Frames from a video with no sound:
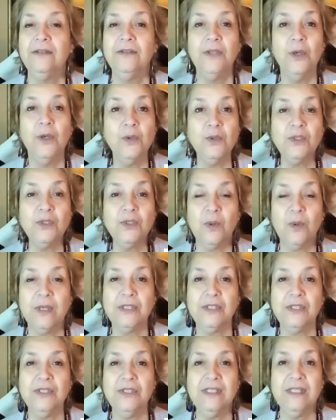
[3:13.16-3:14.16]
Those
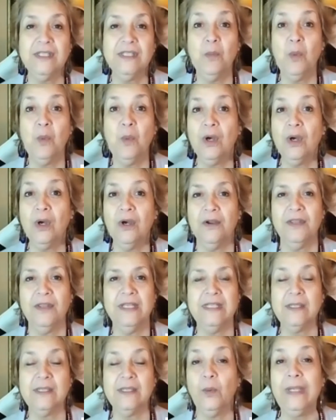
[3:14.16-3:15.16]
questions and more are
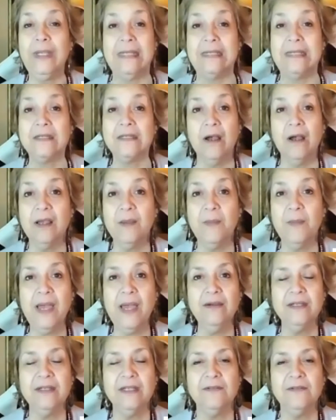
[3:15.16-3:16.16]
things that we can talk
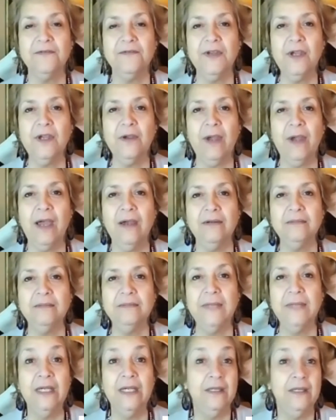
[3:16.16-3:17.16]
about and figure out,
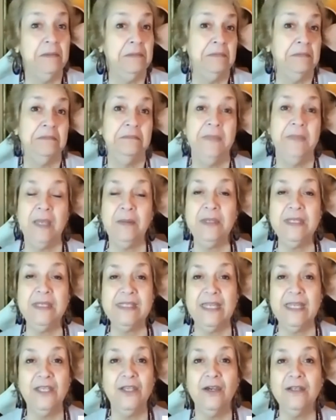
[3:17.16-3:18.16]
maybe
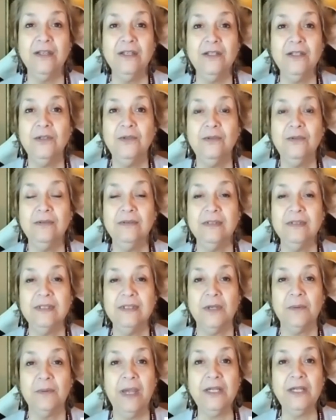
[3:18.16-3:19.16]
set you on a new
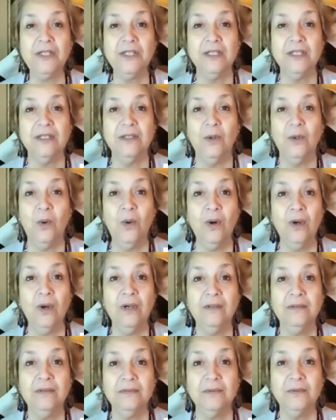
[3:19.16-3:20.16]
direction
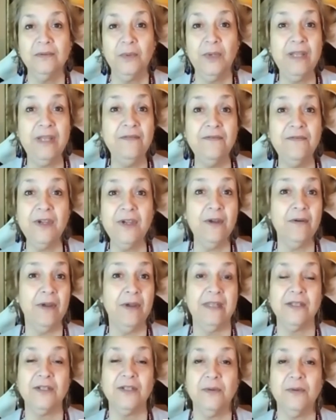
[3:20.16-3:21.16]
or
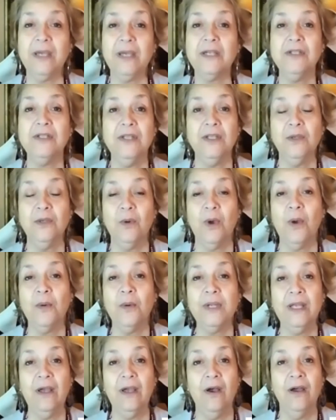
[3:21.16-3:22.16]
reinvigorate the direction that you're
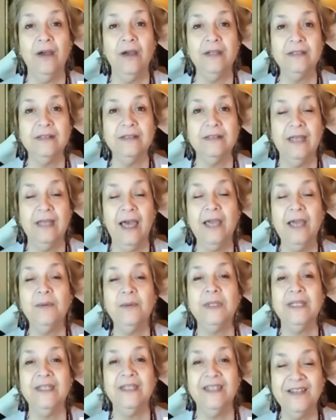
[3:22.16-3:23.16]
already on. I
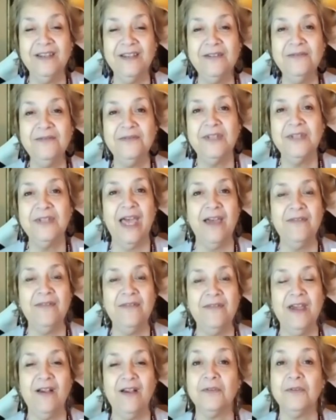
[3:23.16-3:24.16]
would love to have
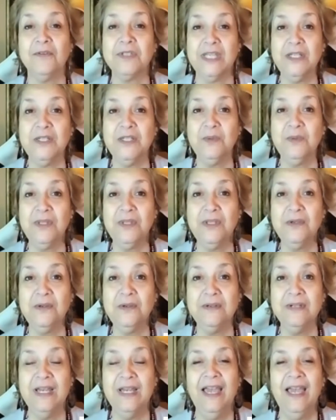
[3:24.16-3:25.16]
that conversation with you,
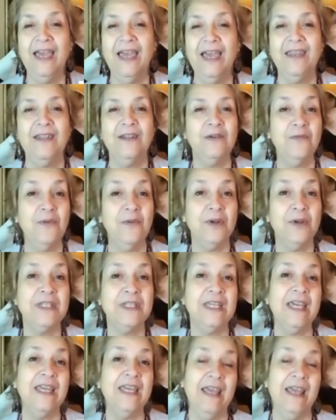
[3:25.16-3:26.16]
and I look forward
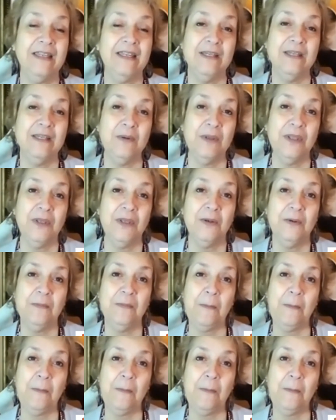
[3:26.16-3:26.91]
to connecting with you.